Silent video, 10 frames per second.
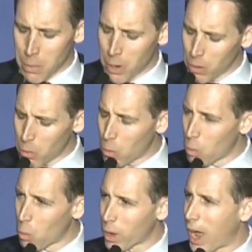
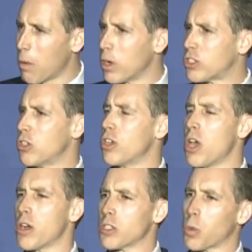But what I want you to
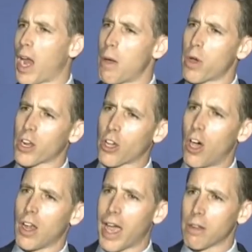notice, what I want to
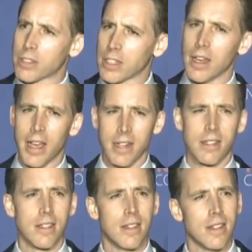call out tonight,